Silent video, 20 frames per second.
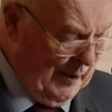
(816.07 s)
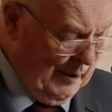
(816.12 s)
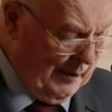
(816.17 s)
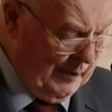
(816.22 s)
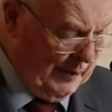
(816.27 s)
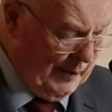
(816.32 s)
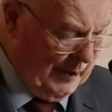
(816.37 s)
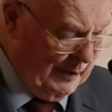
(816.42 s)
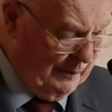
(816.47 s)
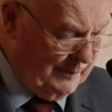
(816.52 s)

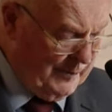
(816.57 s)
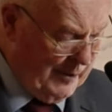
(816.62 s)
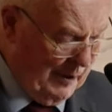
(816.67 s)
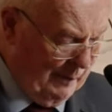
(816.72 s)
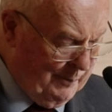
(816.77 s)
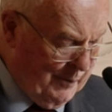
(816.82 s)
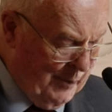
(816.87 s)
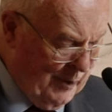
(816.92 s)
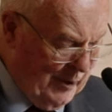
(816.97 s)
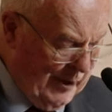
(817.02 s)
lift
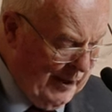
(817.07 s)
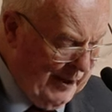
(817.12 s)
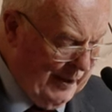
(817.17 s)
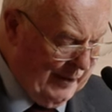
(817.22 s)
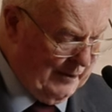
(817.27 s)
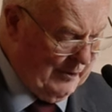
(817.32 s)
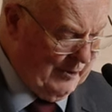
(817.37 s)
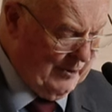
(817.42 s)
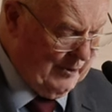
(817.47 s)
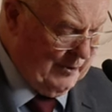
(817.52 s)
up your
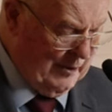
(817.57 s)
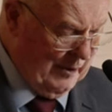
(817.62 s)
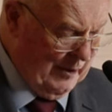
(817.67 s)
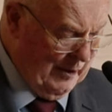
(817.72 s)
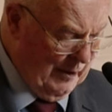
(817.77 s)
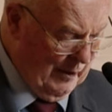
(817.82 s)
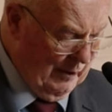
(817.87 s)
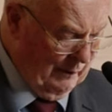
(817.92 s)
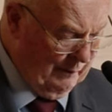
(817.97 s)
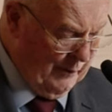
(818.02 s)
heads,
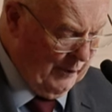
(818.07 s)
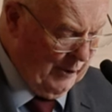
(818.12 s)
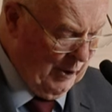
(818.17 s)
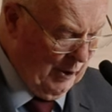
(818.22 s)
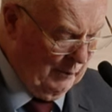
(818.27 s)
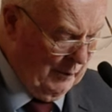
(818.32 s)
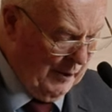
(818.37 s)
for your